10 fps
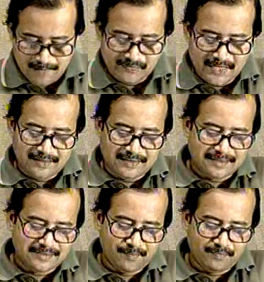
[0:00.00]
and that
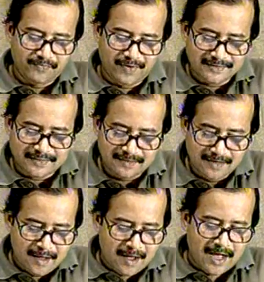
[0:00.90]
sample function
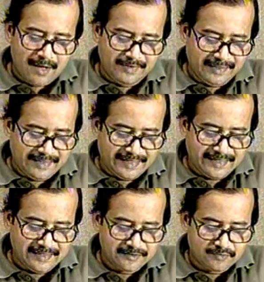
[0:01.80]
I am indicating
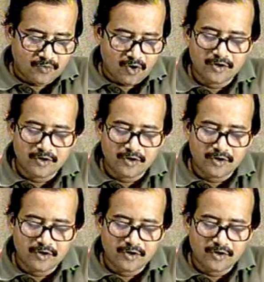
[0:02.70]
as small